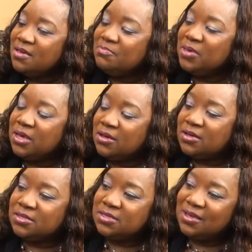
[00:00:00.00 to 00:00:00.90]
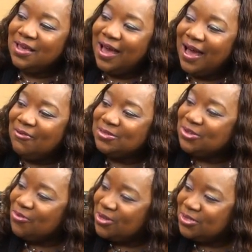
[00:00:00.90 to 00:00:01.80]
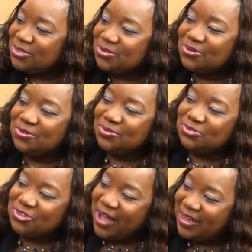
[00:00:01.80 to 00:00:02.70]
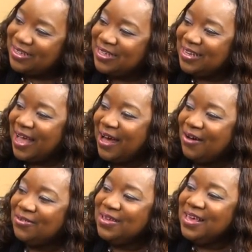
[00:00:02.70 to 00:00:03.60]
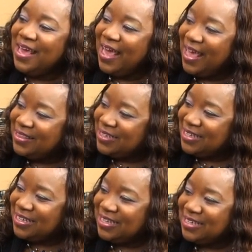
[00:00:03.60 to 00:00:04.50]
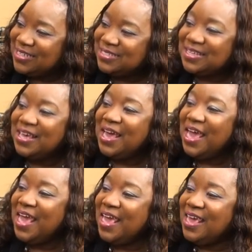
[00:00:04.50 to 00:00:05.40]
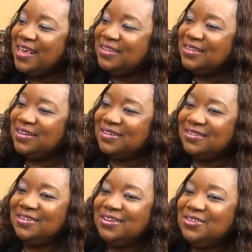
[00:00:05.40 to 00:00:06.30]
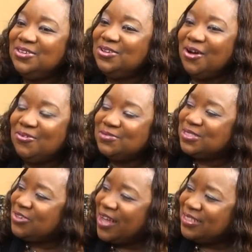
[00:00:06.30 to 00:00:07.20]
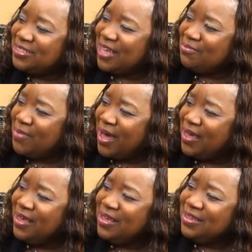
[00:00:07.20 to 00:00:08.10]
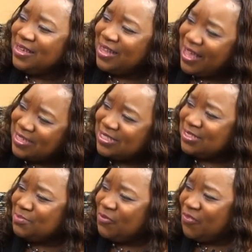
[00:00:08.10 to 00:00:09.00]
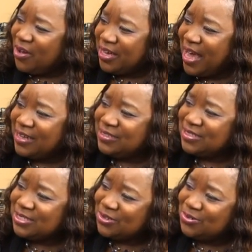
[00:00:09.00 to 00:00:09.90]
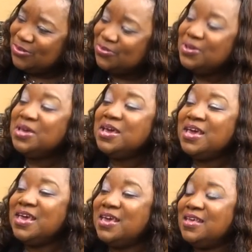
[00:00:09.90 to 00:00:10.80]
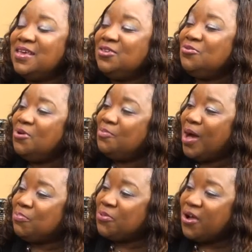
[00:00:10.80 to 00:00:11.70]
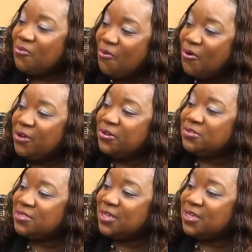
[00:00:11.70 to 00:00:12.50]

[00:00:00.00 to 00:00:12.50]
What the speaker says: because I was going to school, trying to get out, had the kids, and you know, was trying to take my classes before I got into school. And you were my prayer warriors,